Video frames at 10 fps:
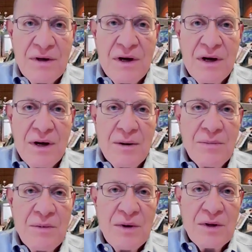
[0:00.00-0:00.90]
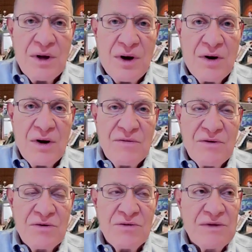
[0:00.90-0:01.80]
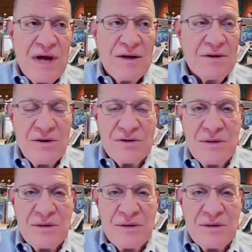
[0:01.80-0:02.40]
If you download